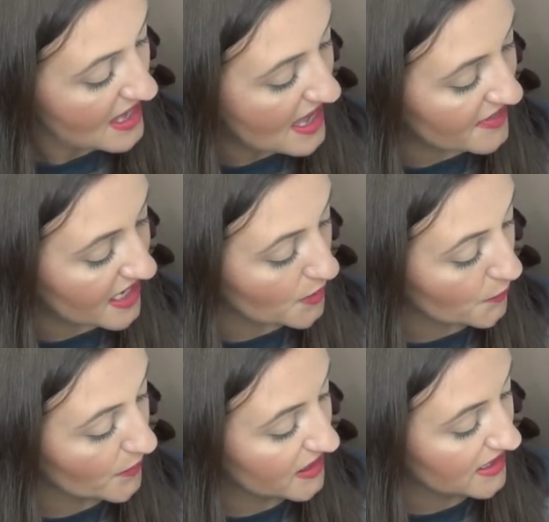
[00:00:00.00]
And then I
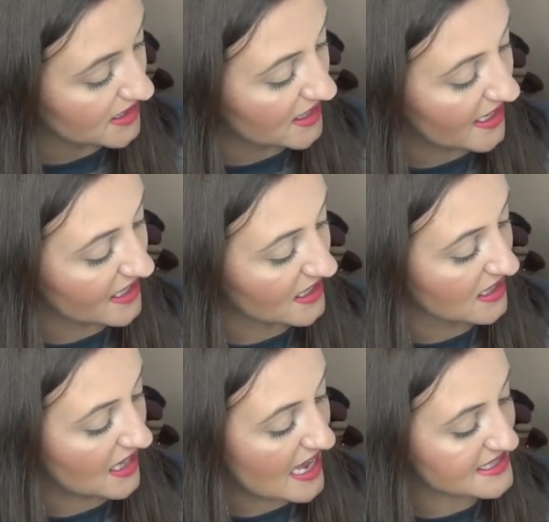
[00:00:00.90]
really like
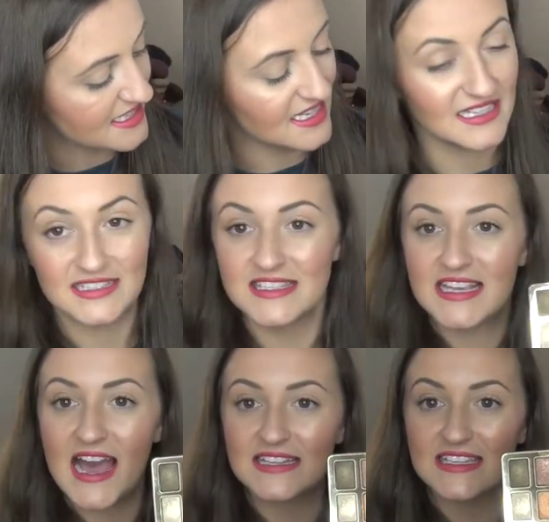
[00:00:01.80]
Classy and
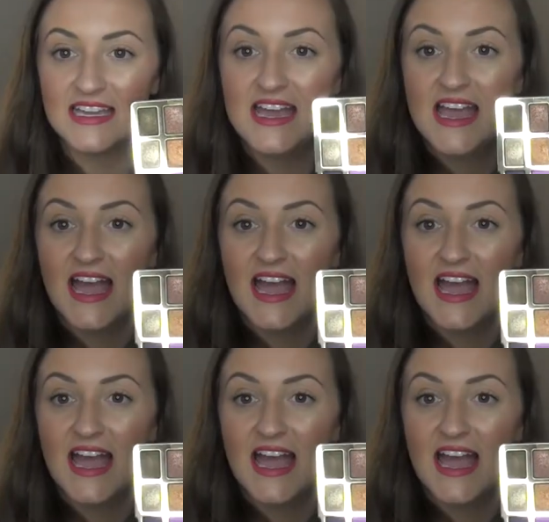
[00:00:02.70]
Sassy,